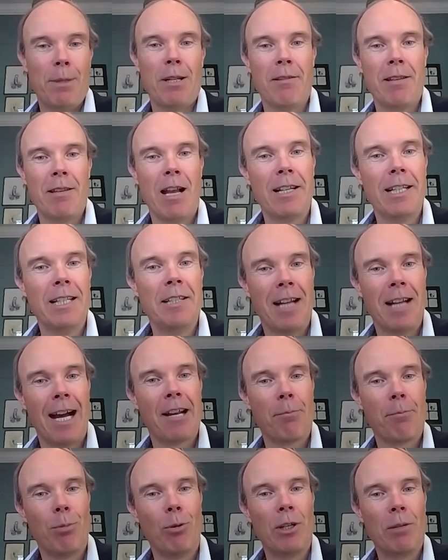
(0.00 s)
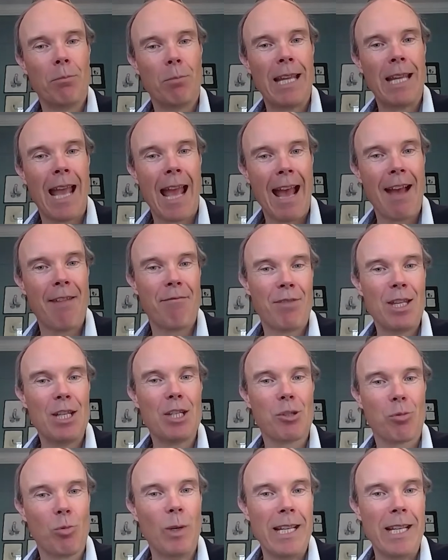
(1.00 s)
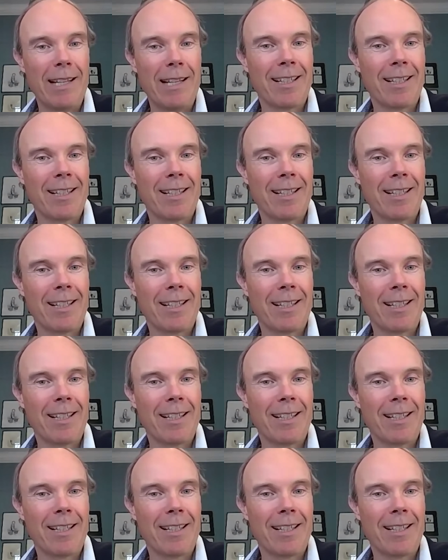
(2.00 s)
And the only data point we have this week,